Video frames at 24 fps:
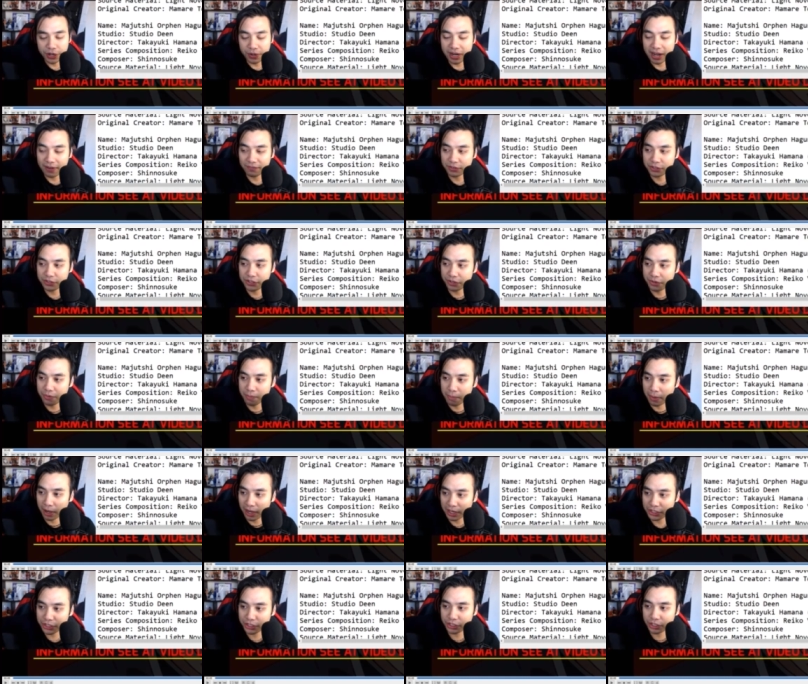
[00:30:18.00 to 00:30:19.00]
have to do
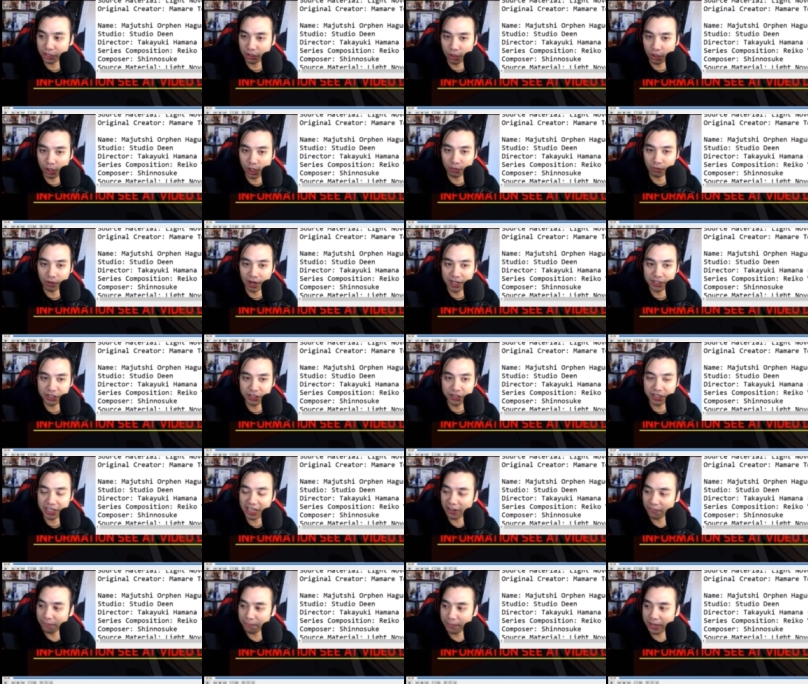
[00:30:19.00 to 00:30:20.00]
much to Log Horizon.
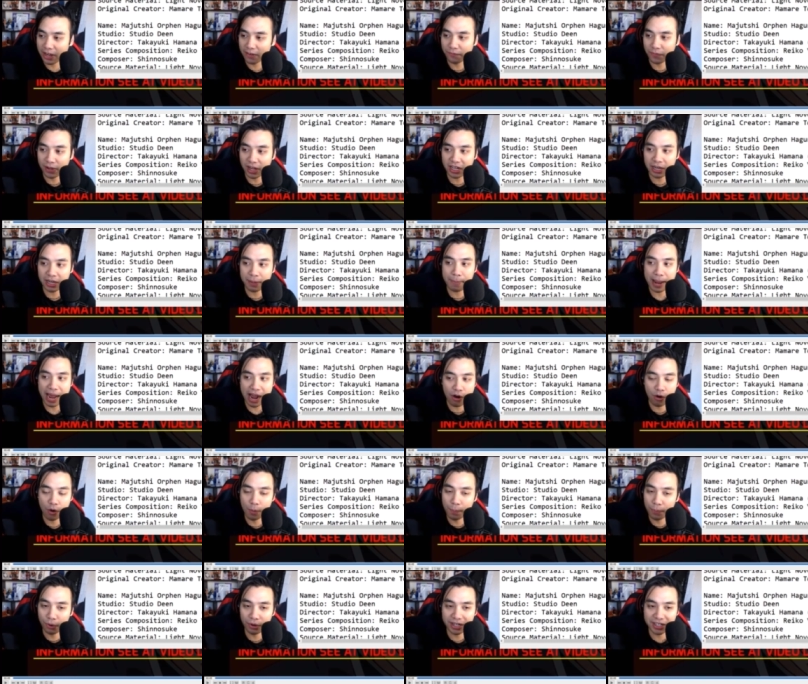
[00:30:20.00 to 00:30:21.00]
Give me a fucking
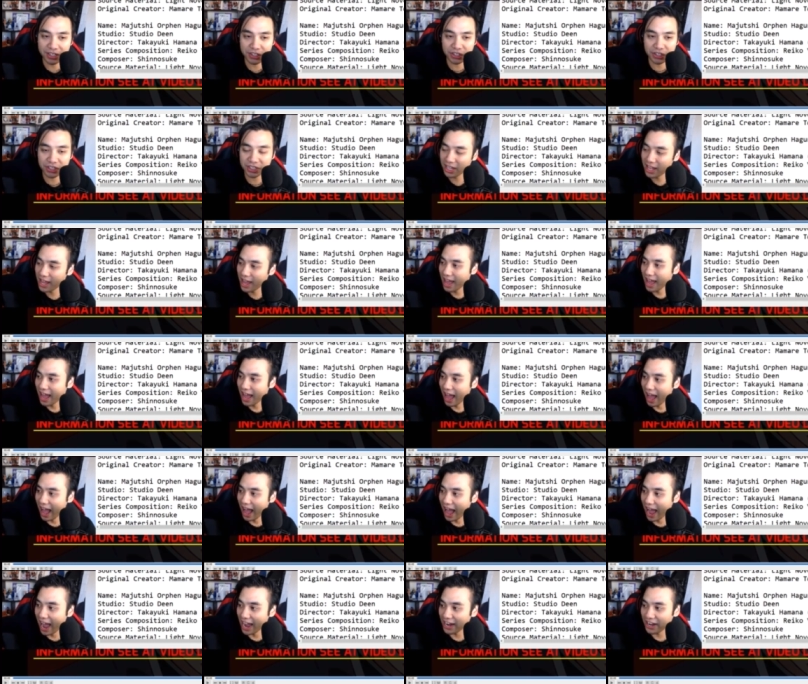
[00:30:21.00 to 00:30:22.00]
PowerPoint,
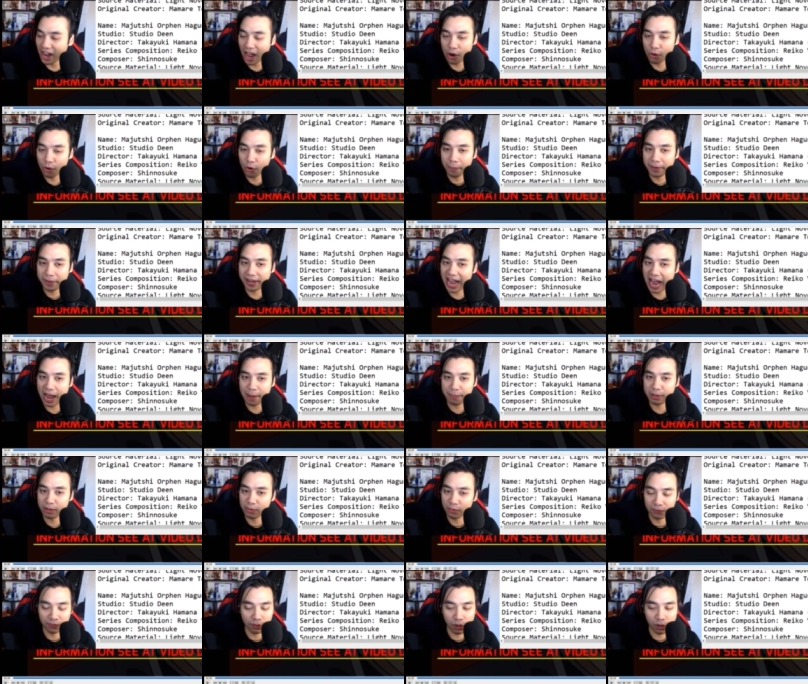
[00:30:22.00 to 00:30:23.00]
and I will be
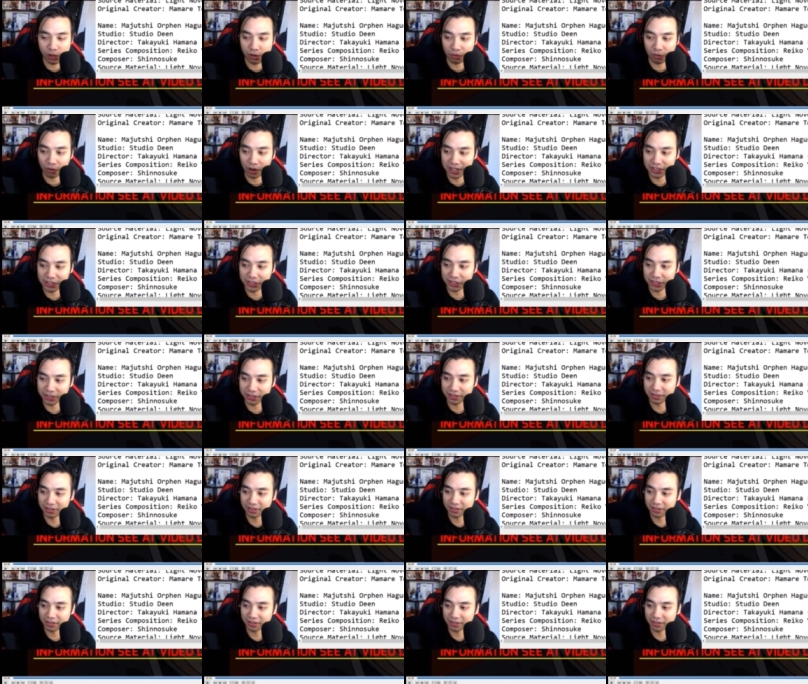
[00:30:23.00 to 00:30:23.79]
happy with Log Horizon.